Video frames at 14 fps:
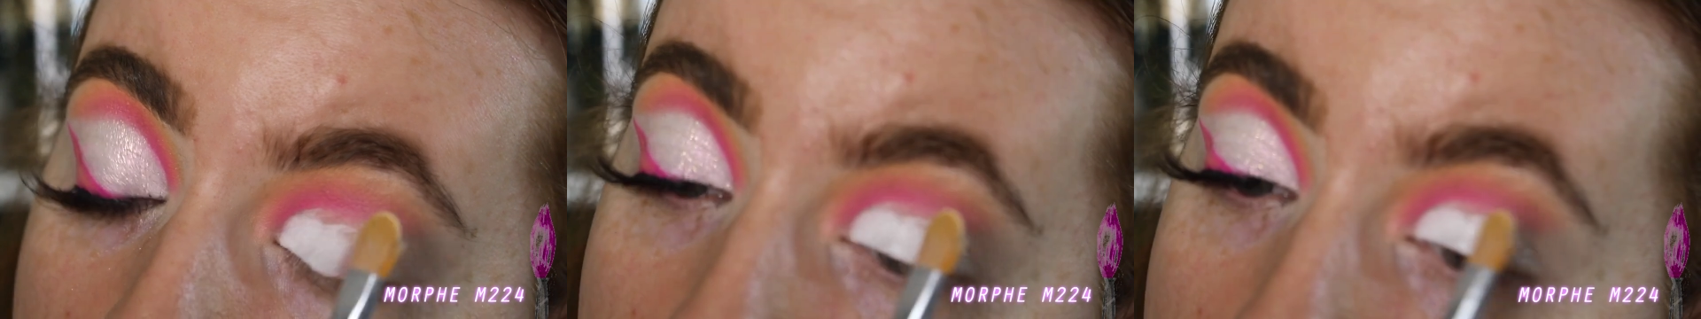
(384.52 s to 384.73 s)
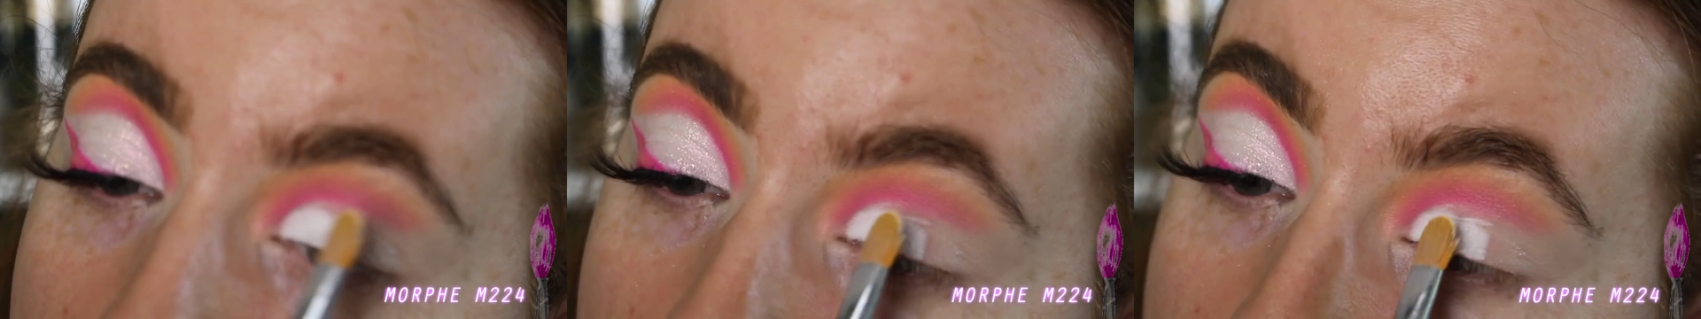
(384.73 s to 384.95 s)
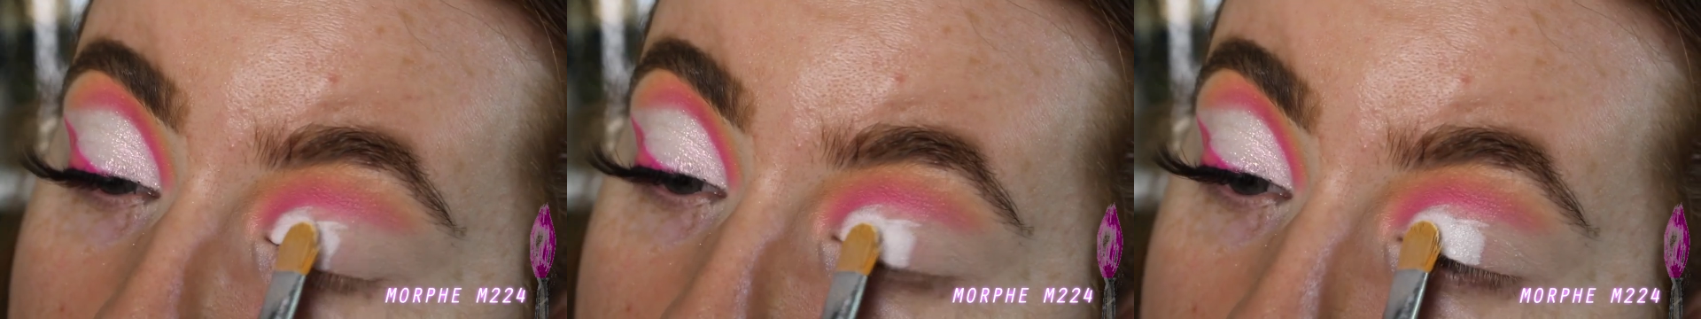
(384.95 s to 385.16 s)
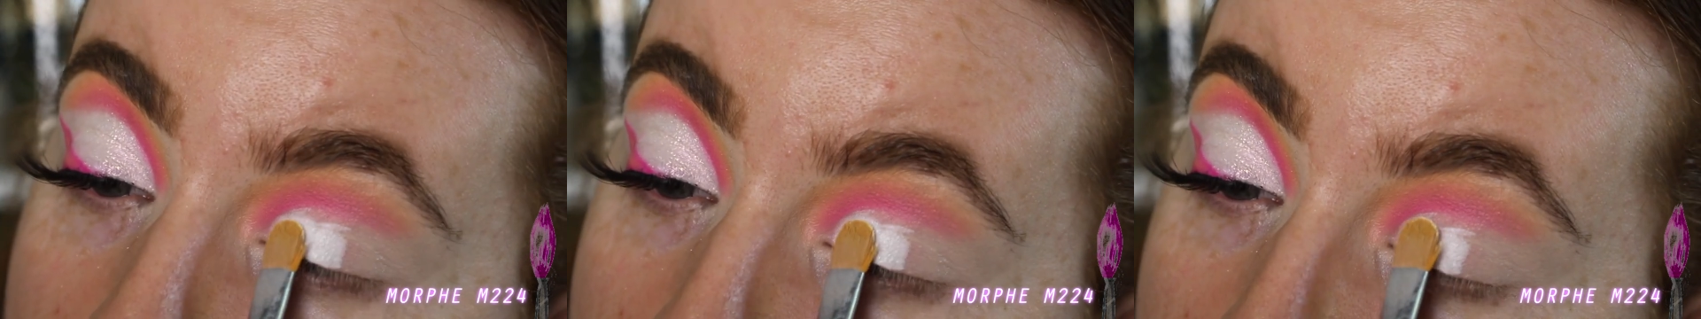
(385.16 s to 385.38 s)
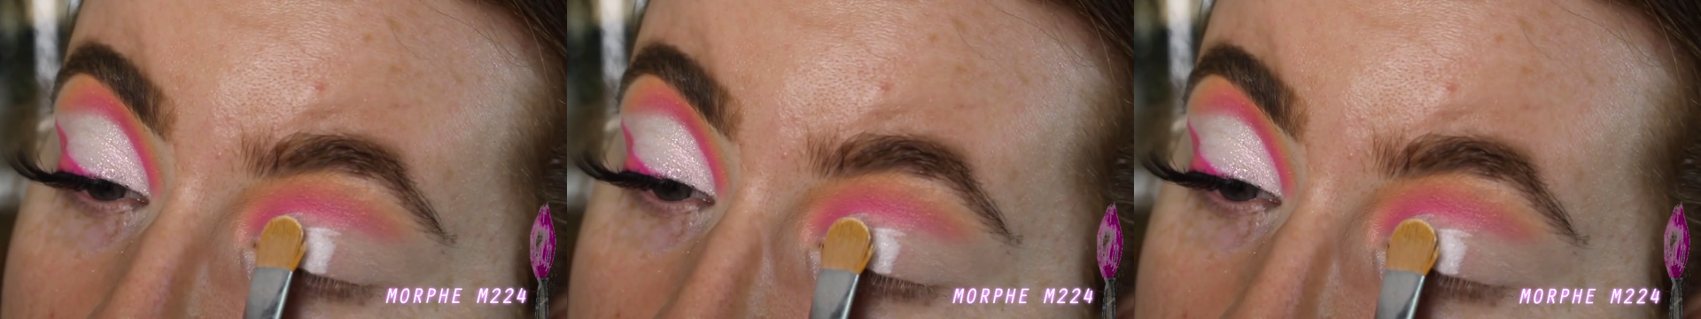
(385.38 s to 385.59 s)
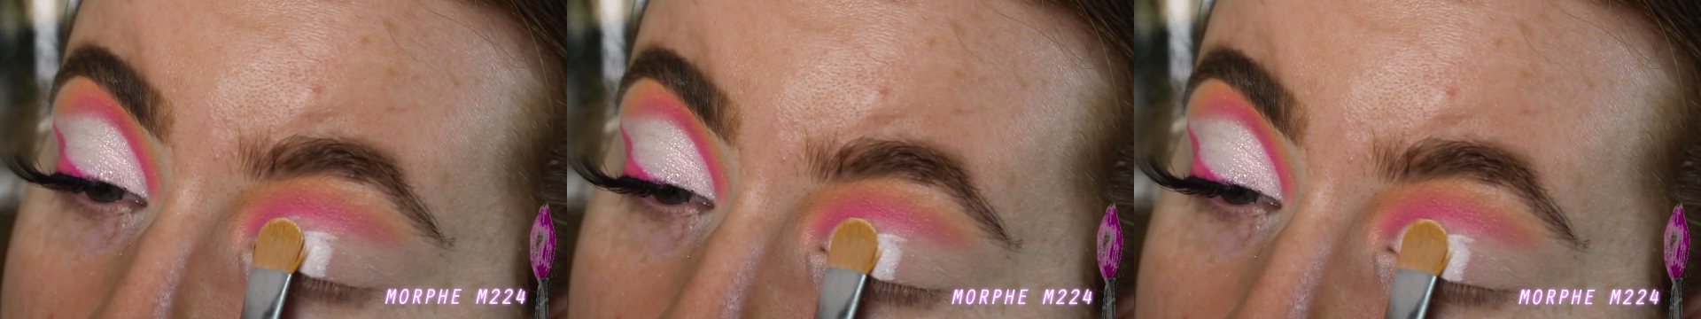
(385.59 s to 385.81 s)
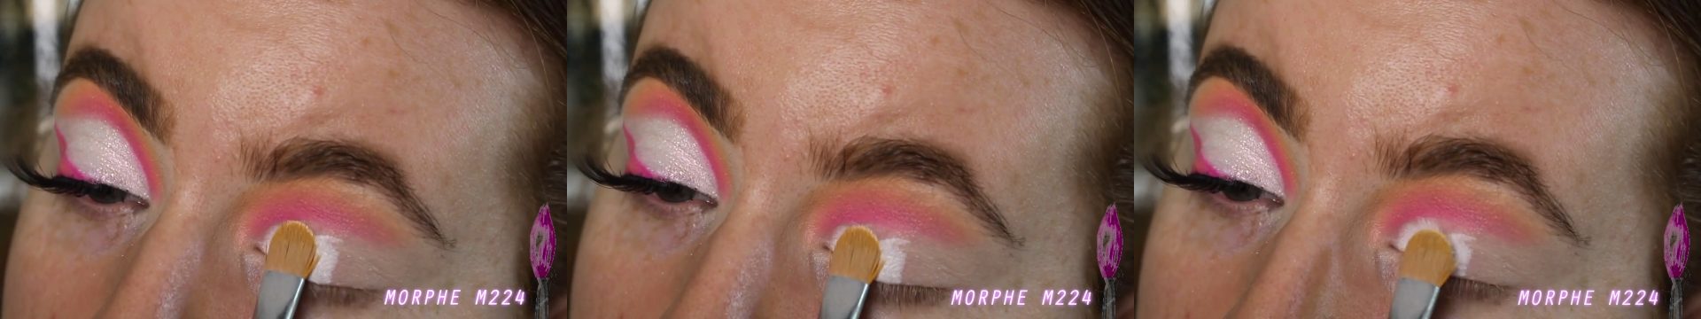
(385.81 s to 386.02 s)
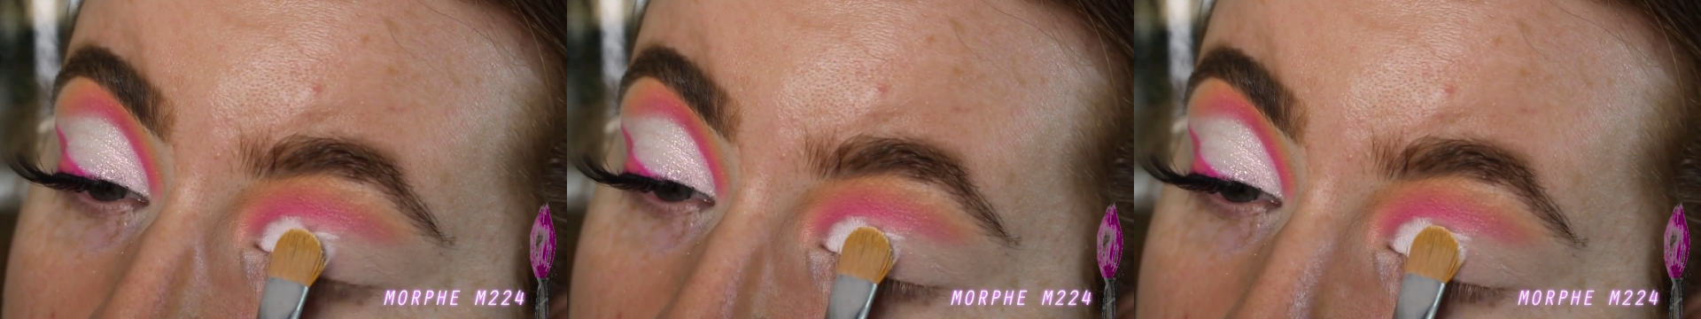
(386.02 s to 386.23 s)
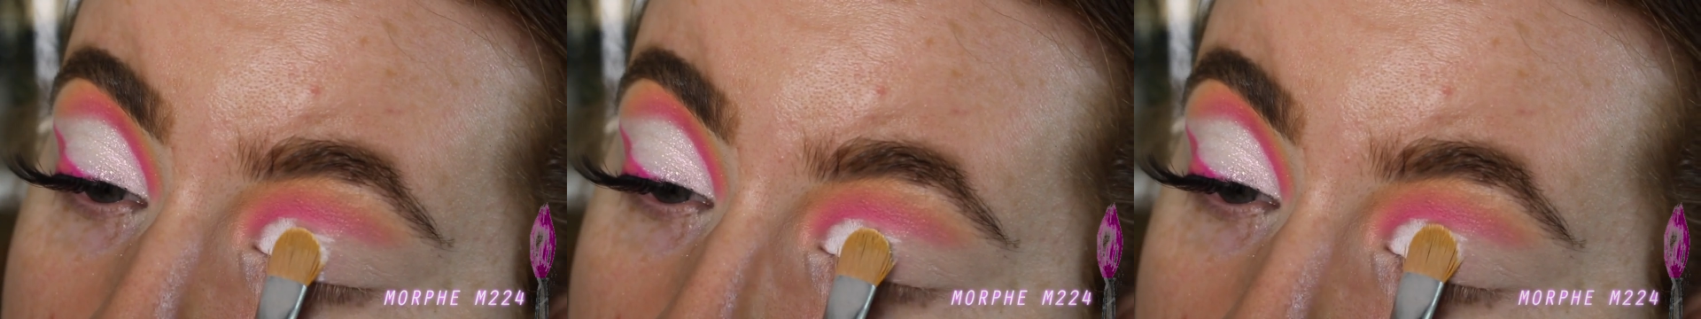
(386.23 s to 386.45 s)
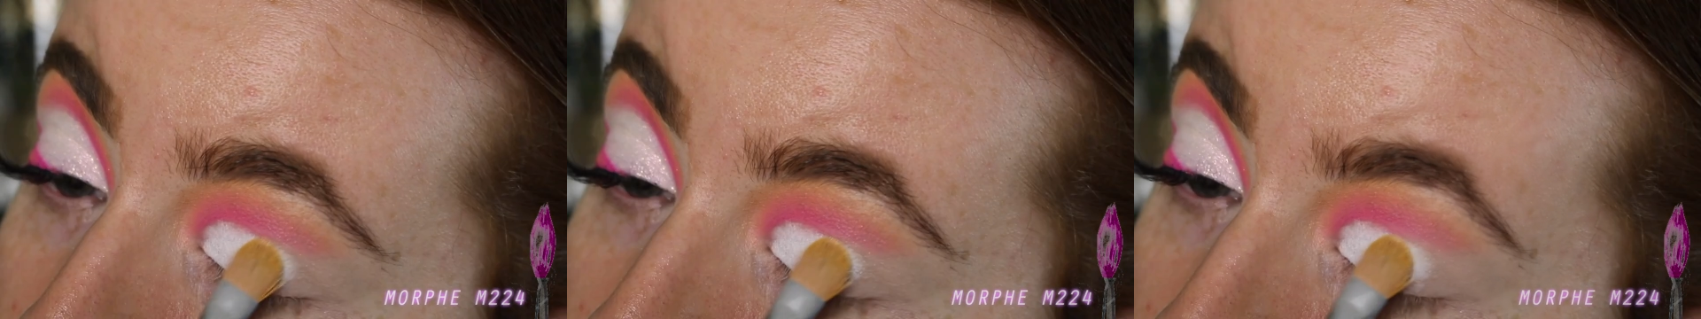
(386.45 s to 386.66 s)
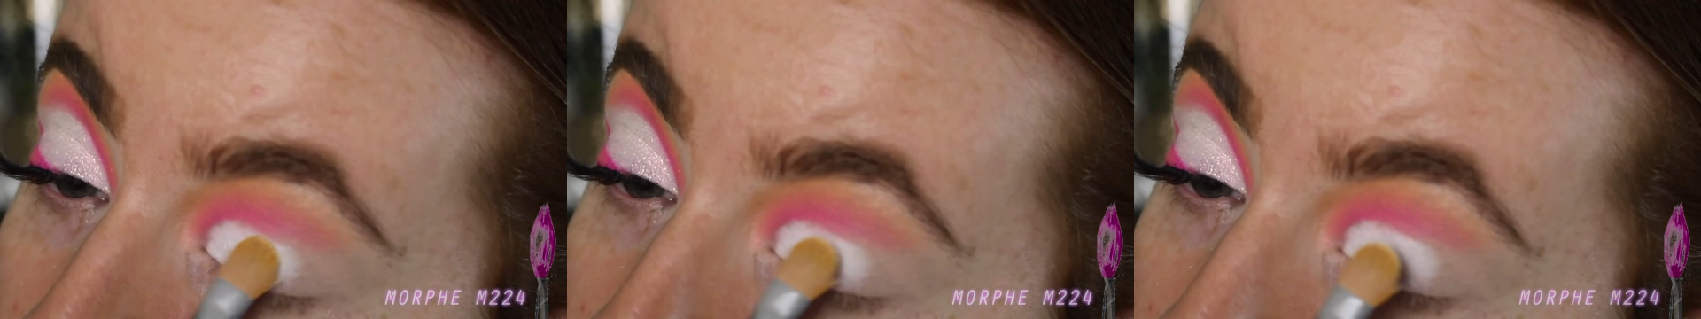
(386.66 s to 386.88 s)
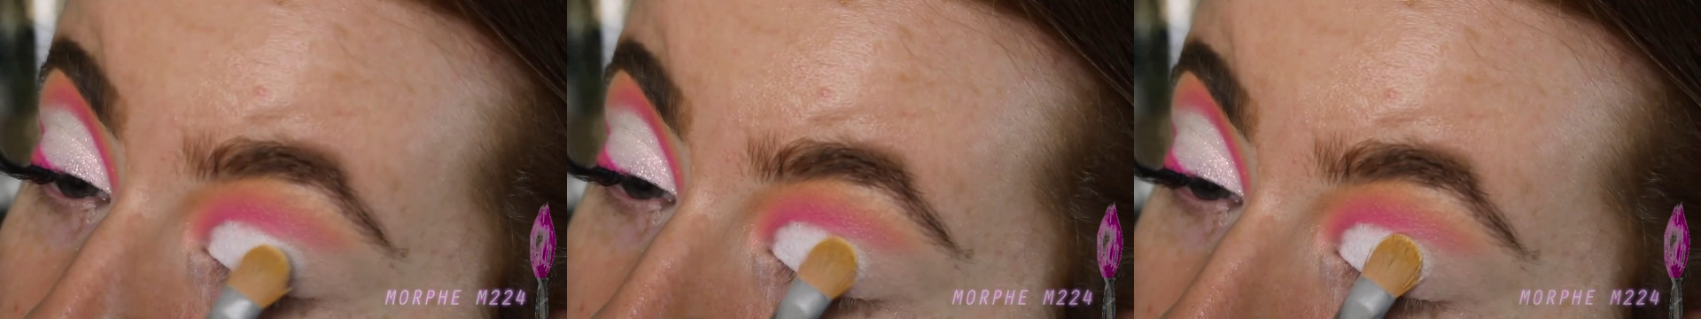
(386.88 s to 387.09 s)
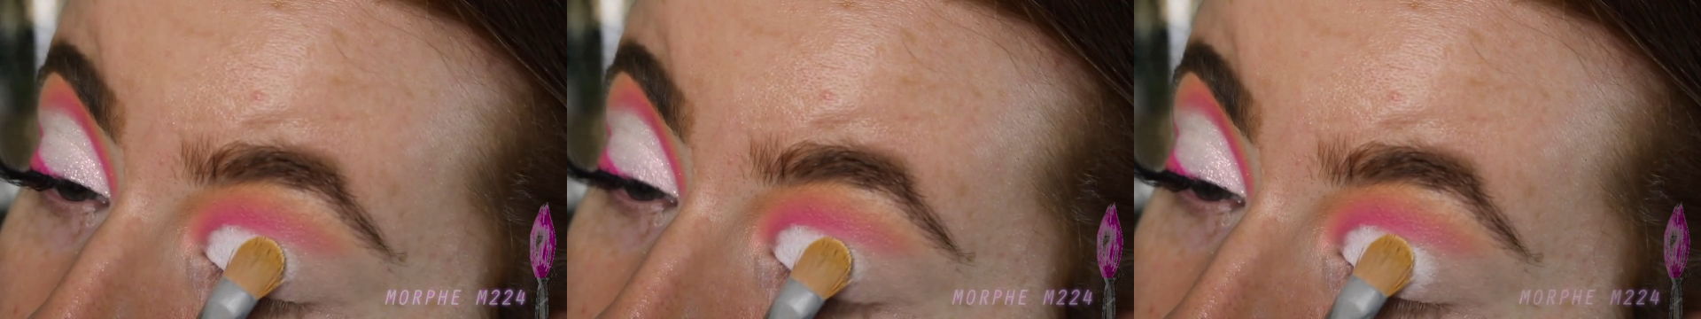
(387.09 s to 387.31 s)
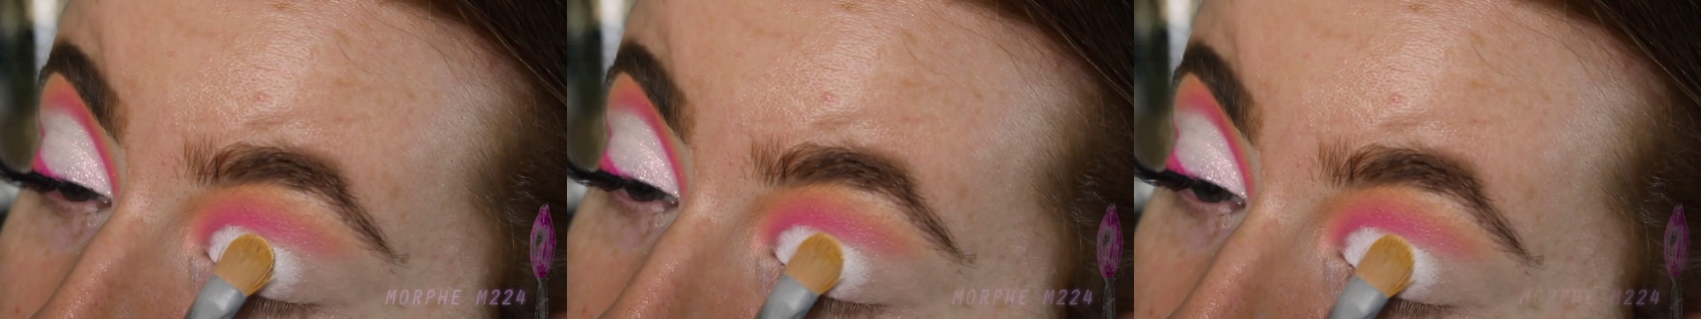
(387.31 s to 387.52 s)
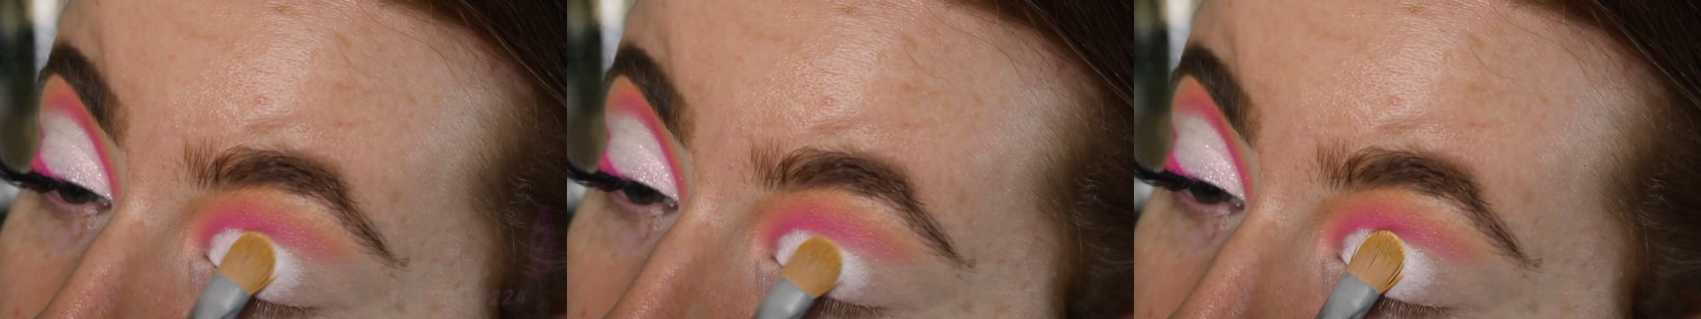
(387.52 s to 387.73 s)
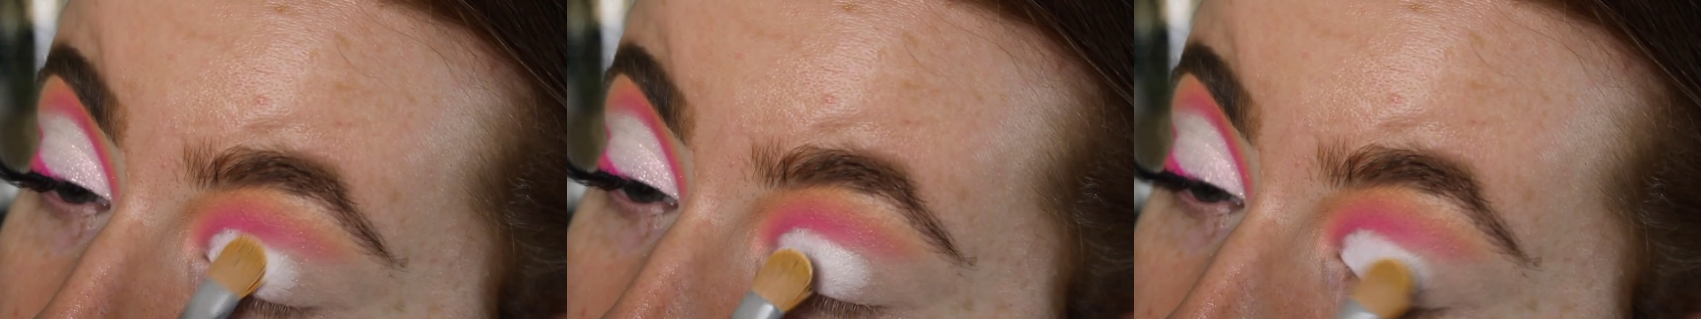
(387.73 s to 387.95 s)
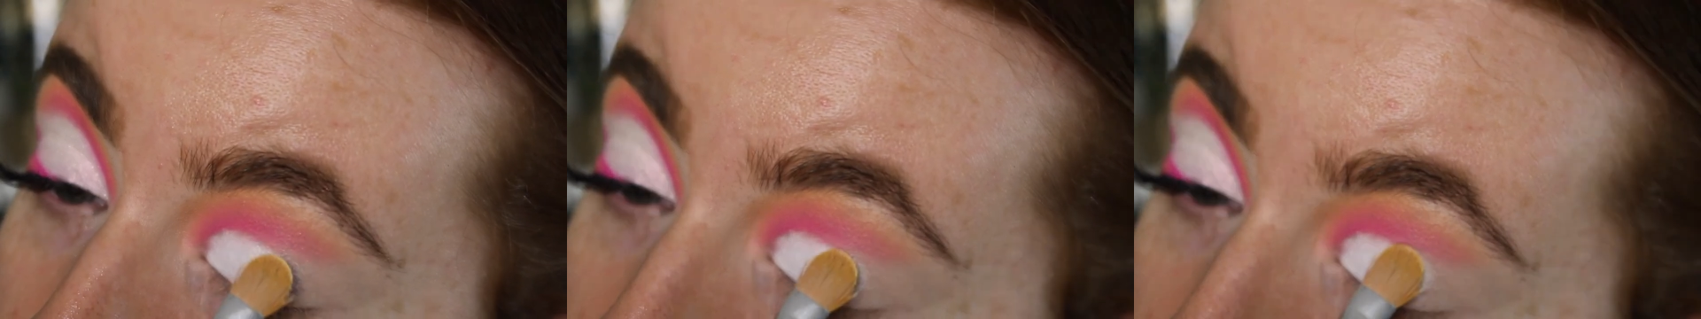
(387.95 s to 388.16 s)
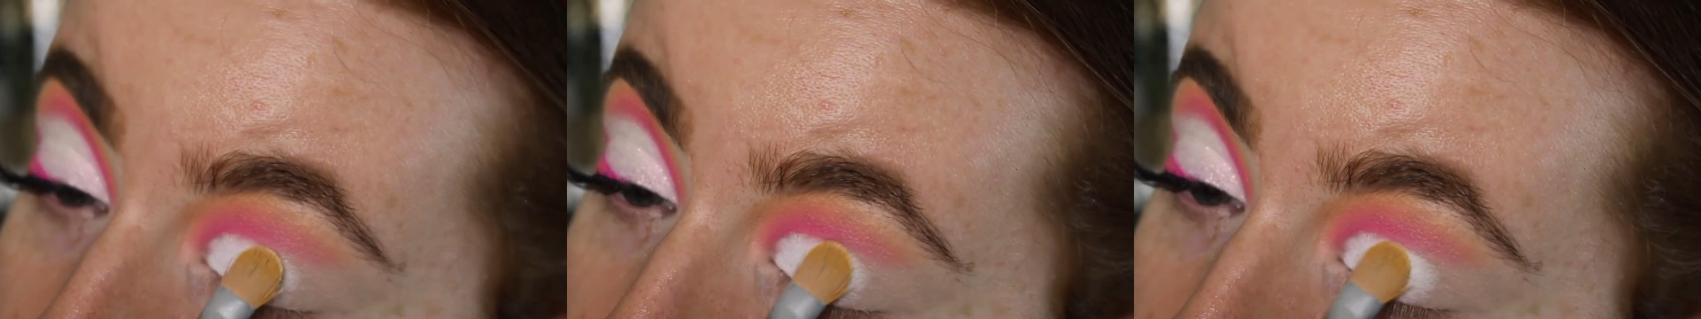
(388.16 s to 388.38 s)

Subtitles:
[unreadable: no face in view]